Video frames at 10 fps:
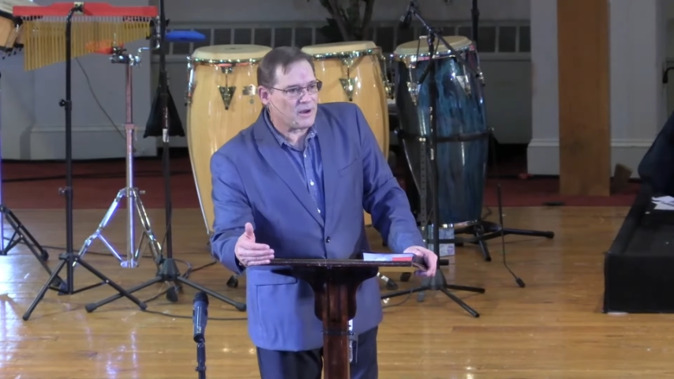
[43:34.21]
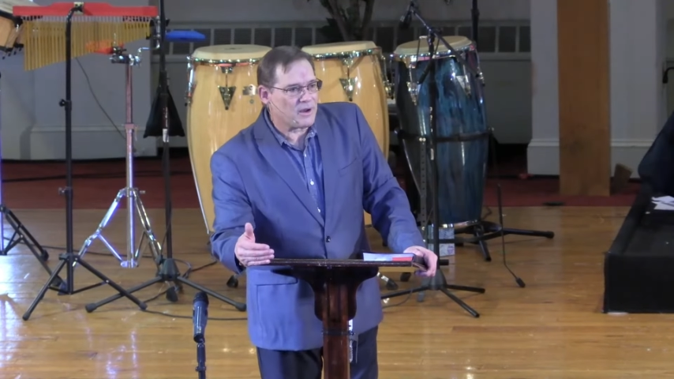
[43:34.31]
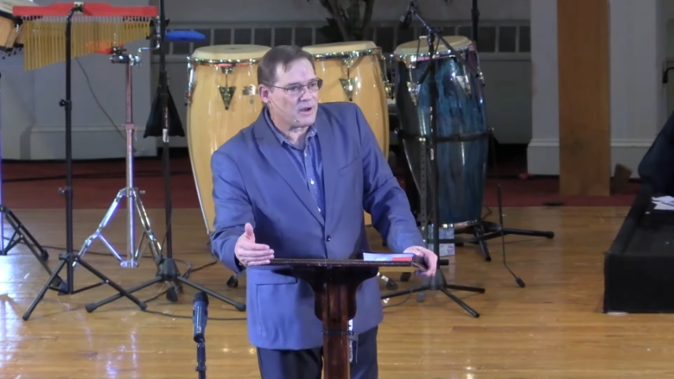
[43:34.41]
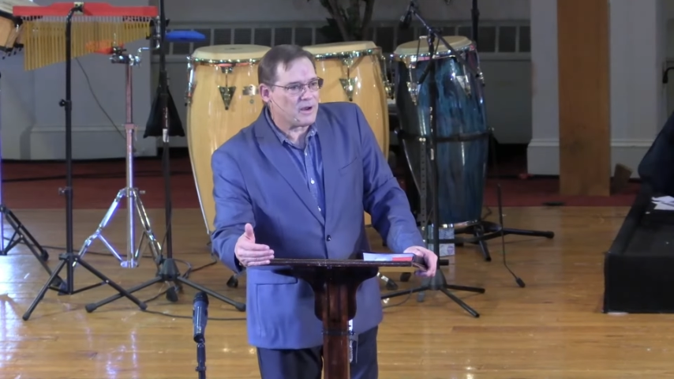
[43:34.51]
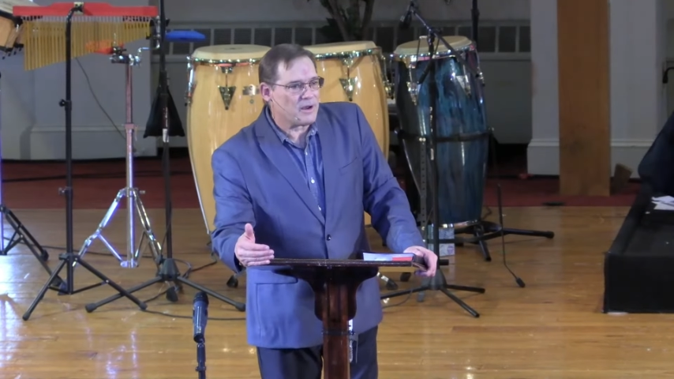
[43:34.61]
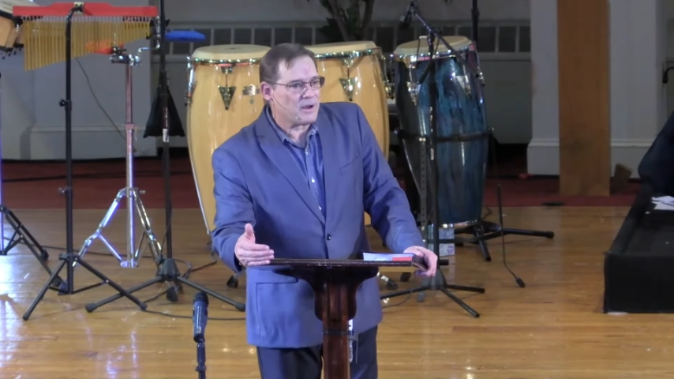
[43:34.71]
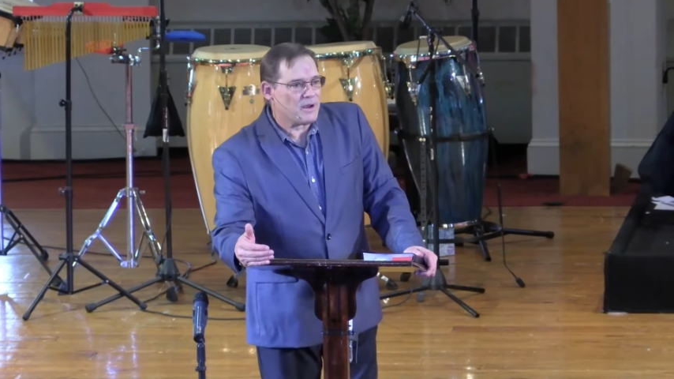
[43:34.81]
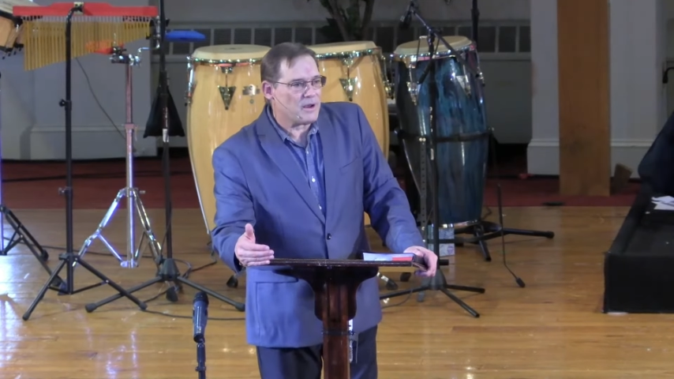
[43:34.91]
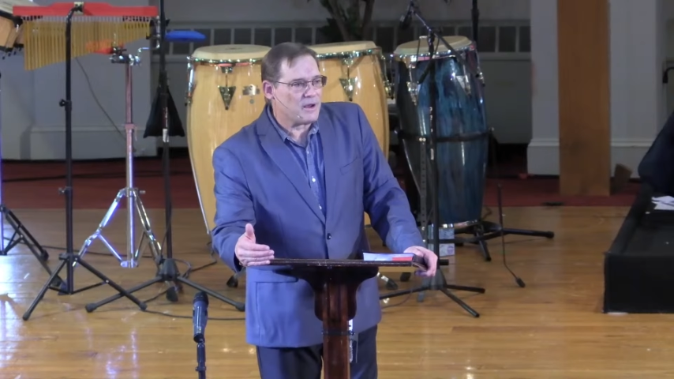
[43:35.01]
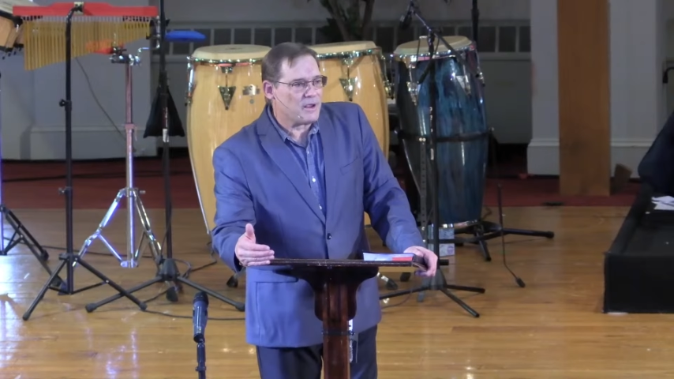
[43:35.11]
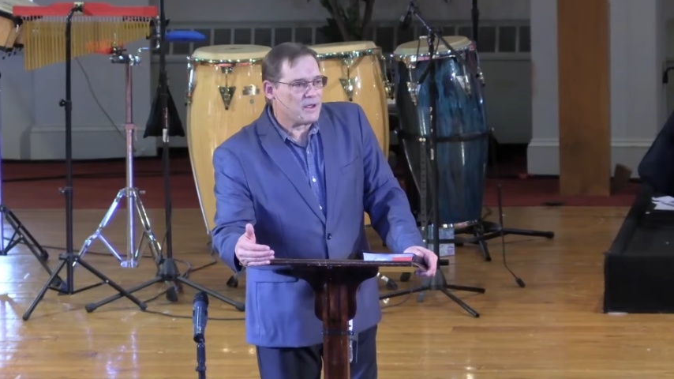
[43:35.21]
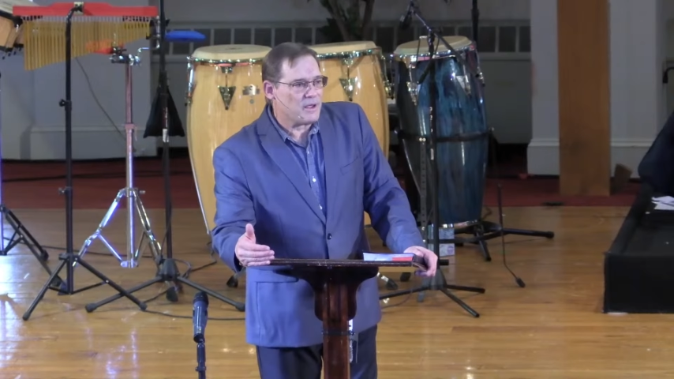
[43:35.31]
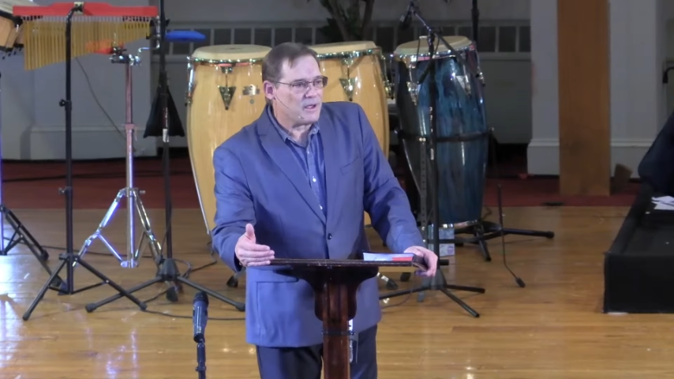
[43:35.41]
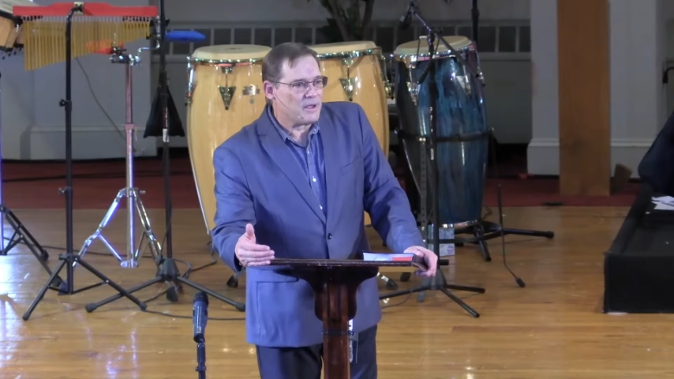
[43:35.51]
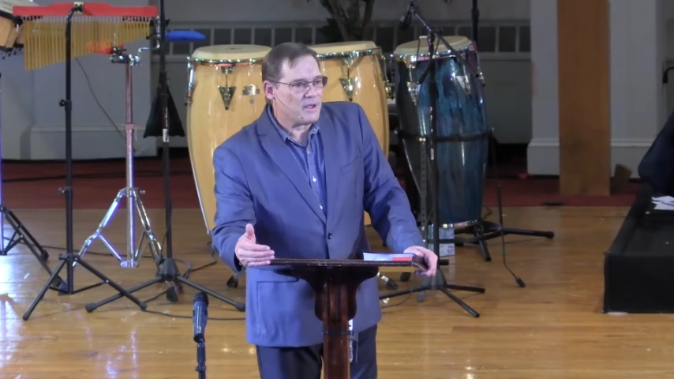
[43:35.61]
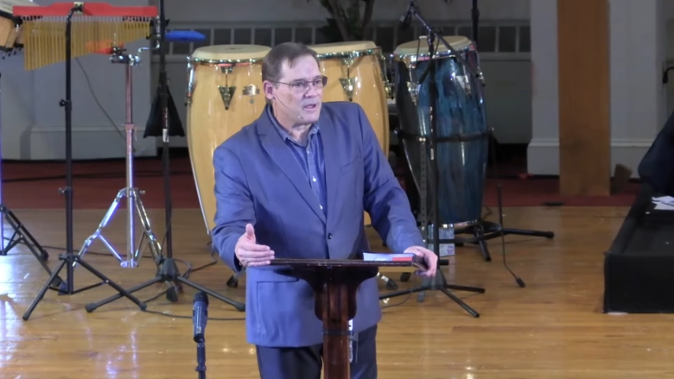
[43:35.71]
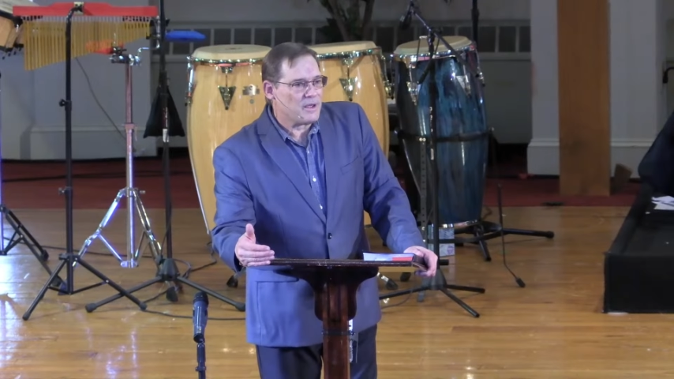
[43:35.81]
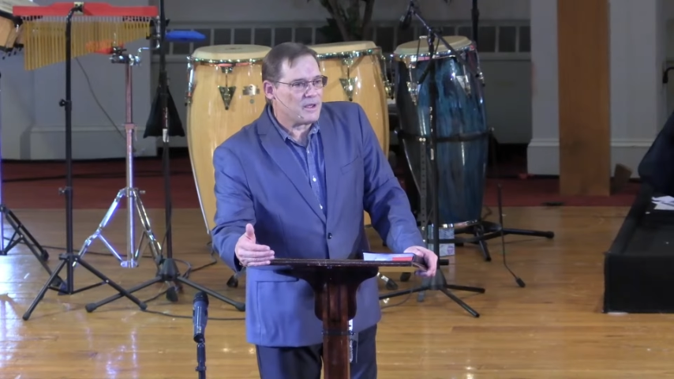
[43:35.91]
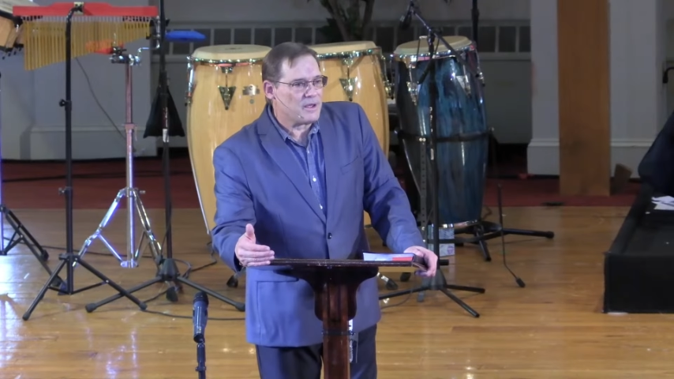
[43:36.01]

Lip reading: No one is speaking in this clip.